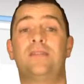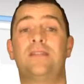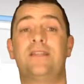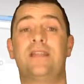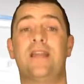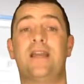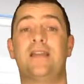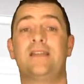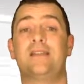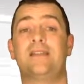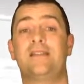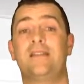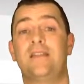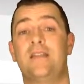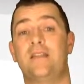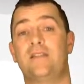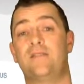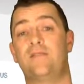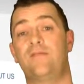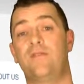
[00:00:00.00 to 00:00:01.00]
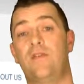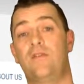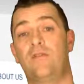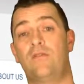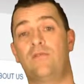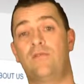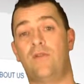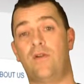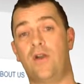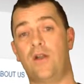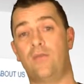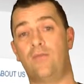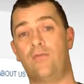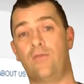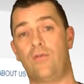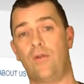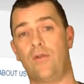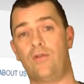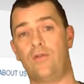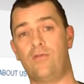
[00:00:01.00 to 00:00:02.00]
a KCS verified
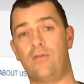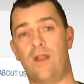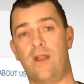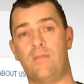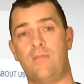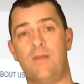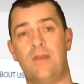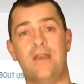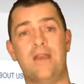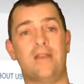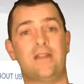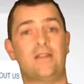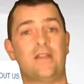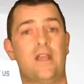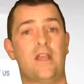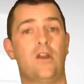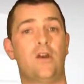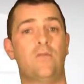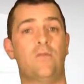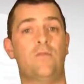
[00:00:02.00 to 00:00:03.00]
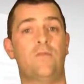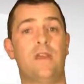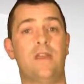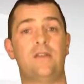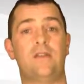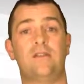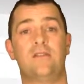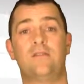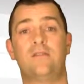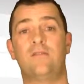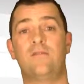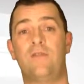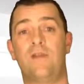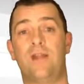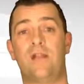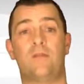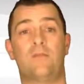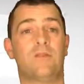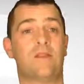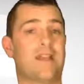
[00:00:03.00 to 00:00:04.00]
program to help vendors
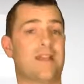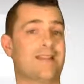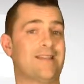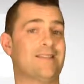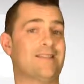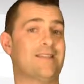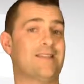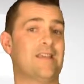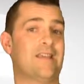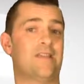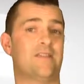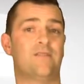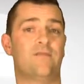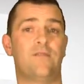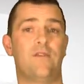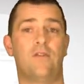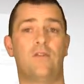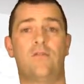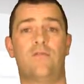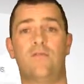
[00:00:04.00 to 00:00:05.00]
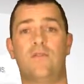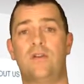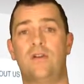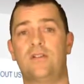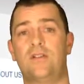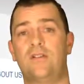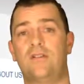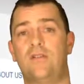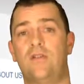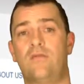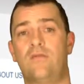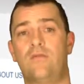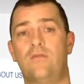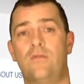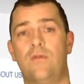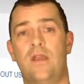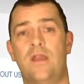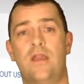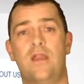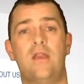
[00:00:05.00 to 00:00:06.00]
develop KCS verified
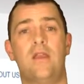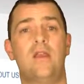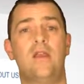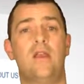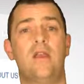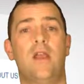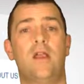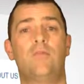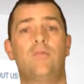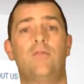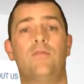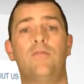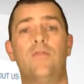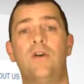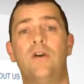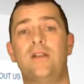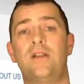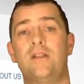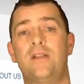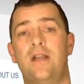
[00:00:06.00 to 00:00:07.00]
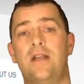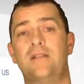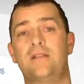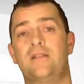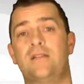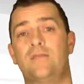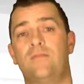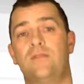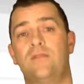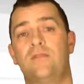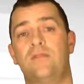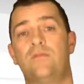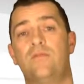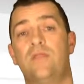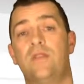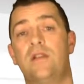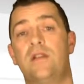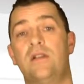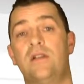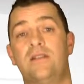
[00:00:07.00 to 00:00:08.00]
software and provide customers
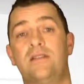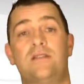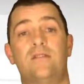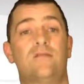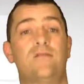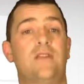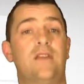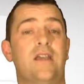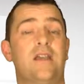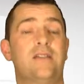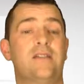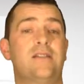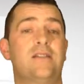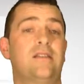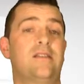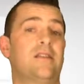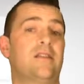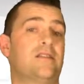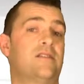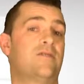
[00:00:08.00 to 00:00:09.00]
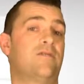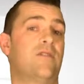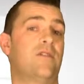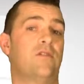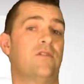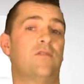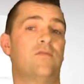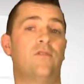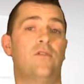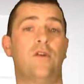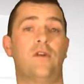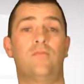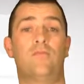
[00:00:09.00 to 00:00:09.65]
with a list of KCS verified